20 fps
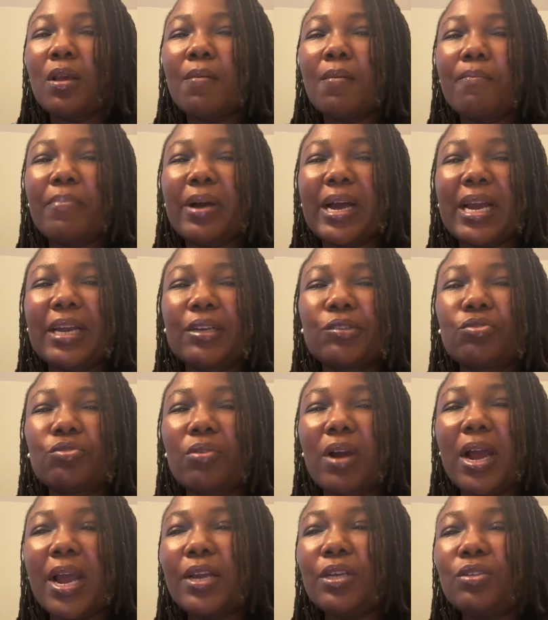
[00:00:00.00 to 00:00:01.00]
by
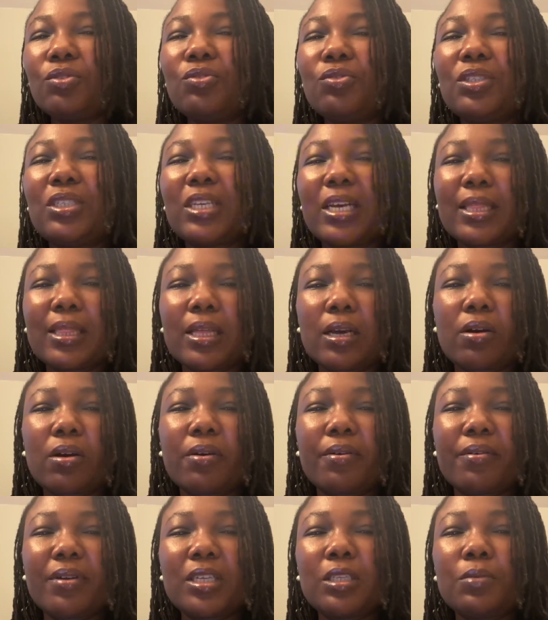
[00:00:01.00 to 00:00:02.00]
trying to check the
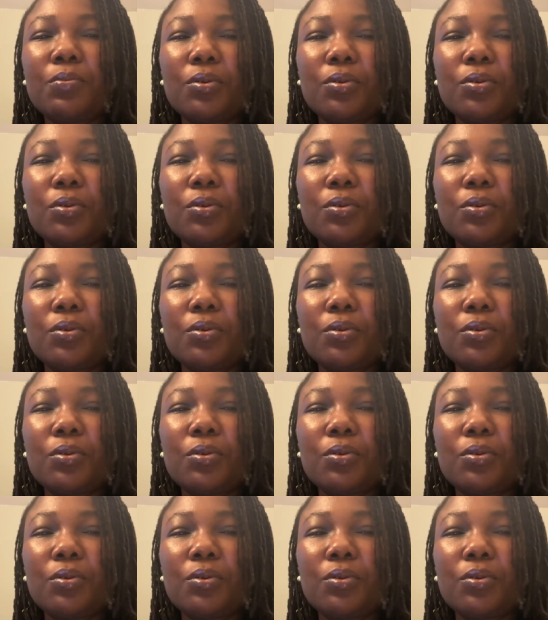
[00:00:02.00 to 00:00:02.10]
correct